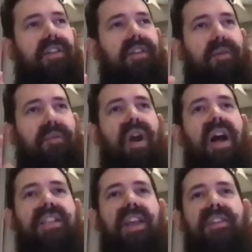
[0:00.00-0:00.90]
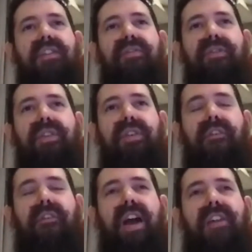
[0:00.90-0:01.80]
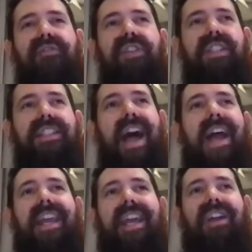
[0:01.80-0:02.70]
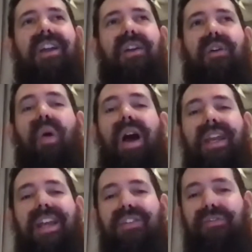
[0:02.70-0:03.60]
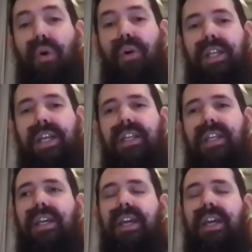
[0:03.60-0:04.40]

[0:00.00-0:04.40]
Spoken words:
the process of kind of deciding what gets Foleyed